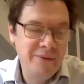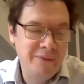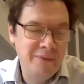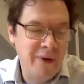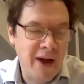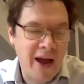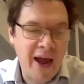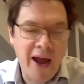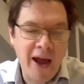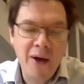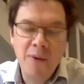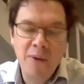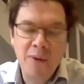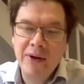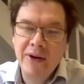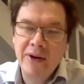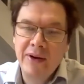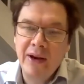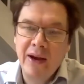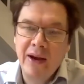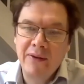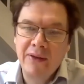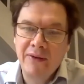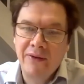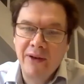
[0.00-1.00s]
how we
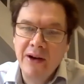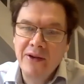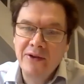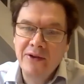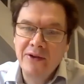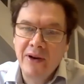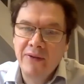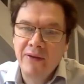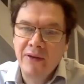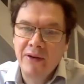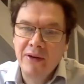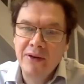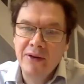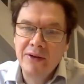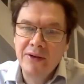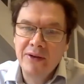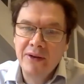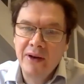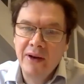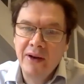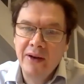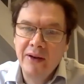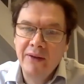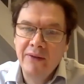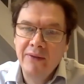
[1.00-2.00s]
didn't have the French Revolution,
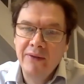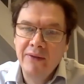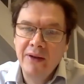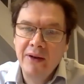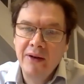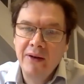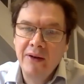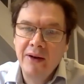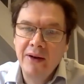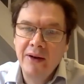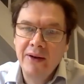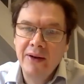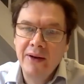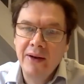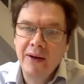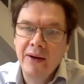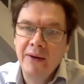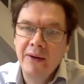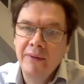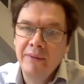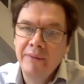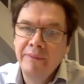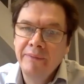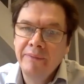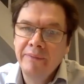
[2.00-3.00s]
I have no idea,
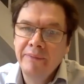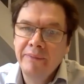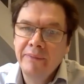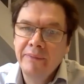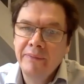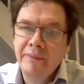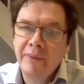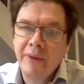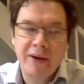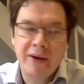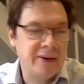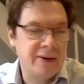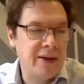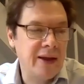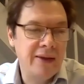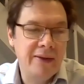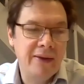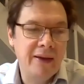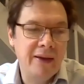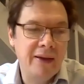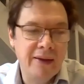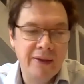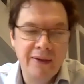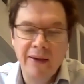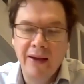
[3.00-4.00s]
because
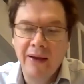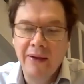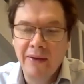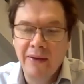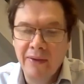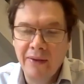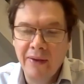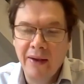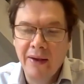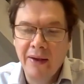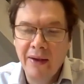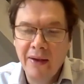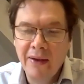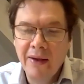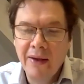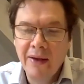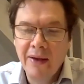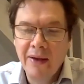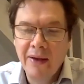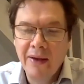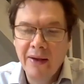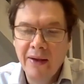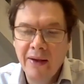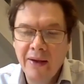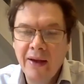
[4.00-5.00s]
the
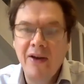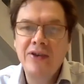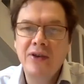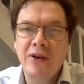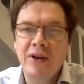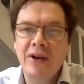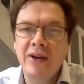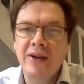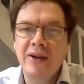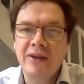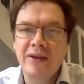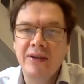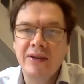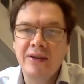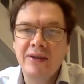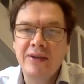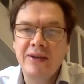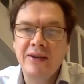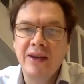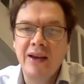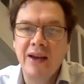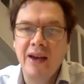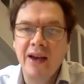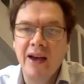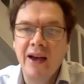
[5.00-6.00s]
French took
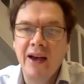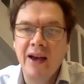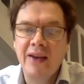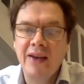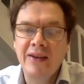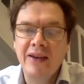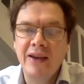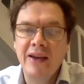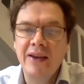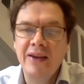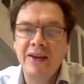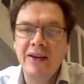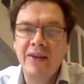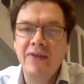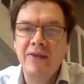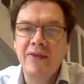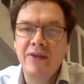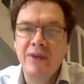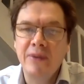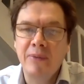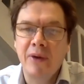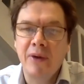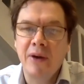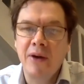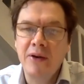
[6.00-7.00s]
a slightly
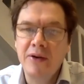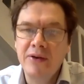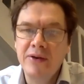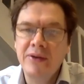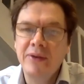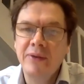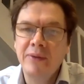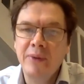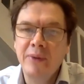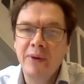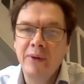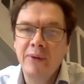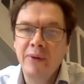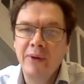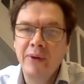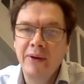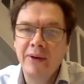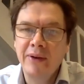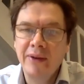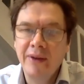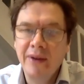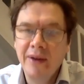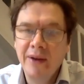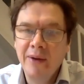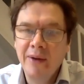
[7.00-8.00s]
different approach.
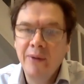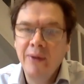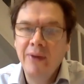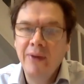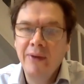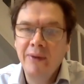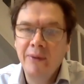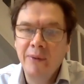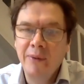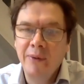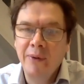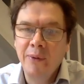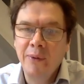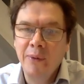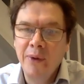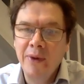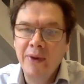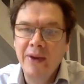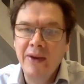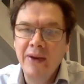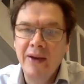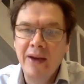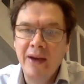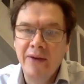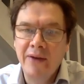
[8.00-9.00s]
We
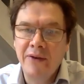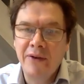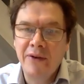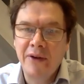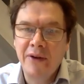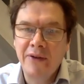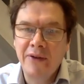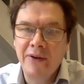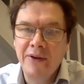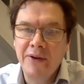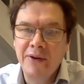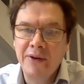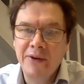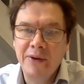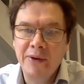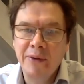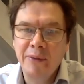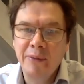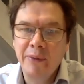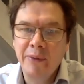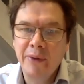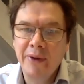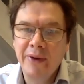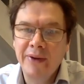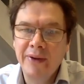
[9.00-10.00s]
didn't have a
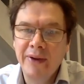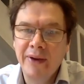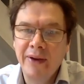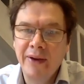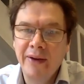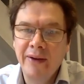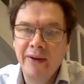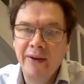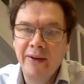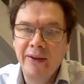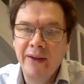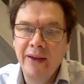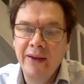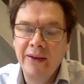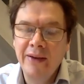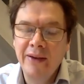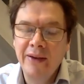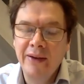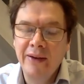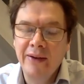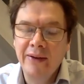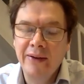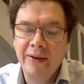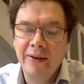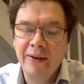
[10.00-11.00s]
revolution, but they
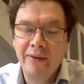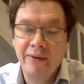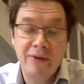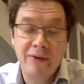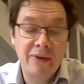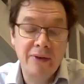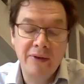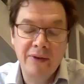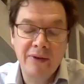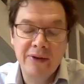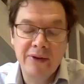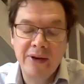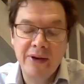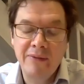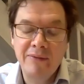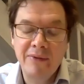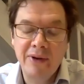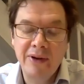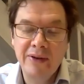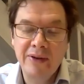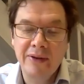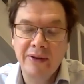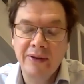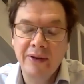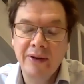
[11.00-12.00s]
did for the same
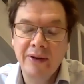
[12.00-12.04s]
reason.